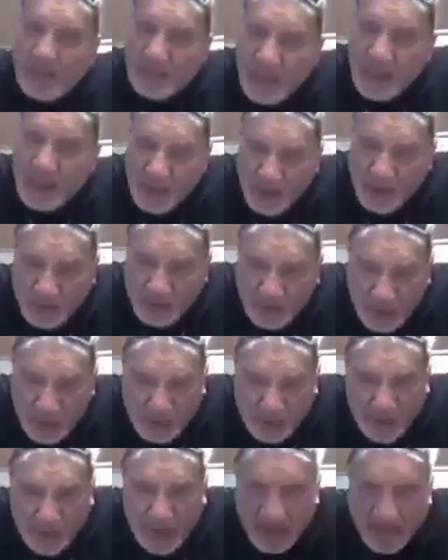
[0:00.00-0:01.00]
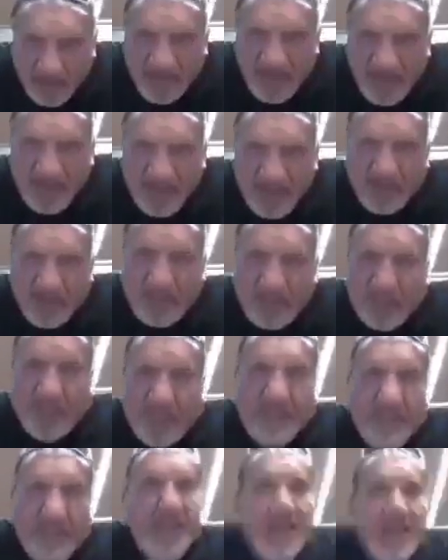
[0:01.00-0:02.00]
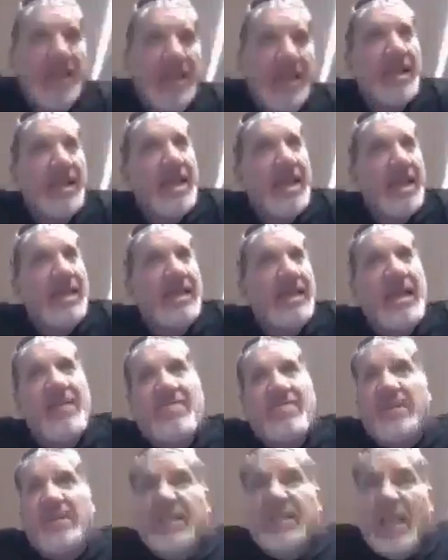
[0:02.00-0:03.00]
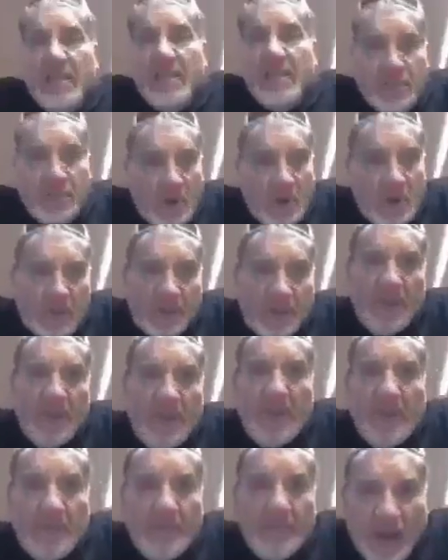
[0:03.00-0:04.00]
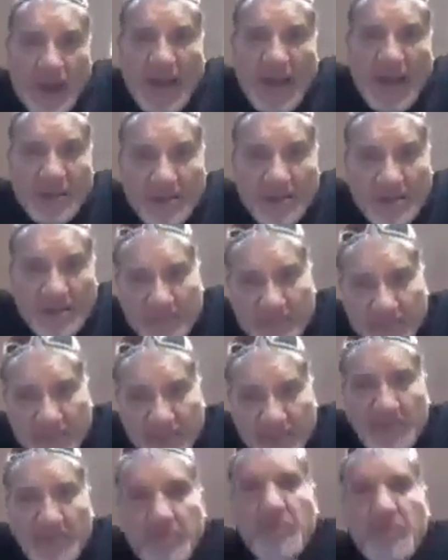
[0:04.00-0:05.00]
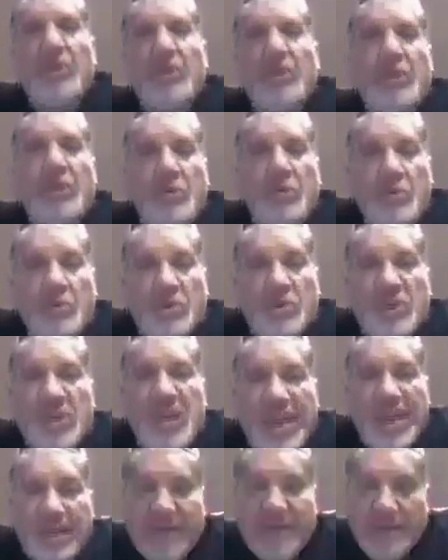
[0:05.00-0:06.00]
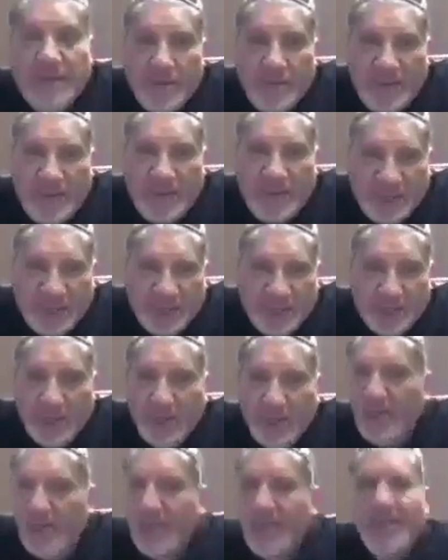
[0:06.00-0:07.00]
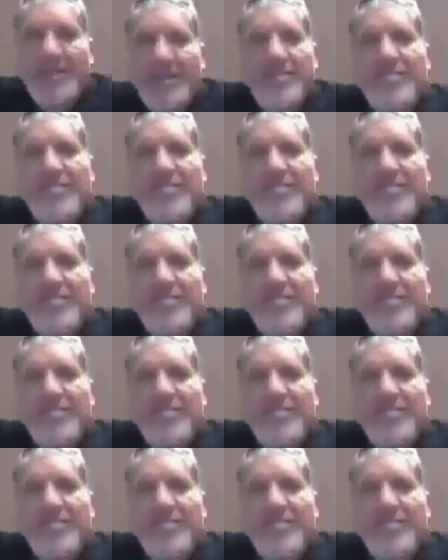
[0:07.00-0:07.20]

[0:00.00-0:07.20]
100,000 people are visiting it, and every time somebody buys something, you share in the commission.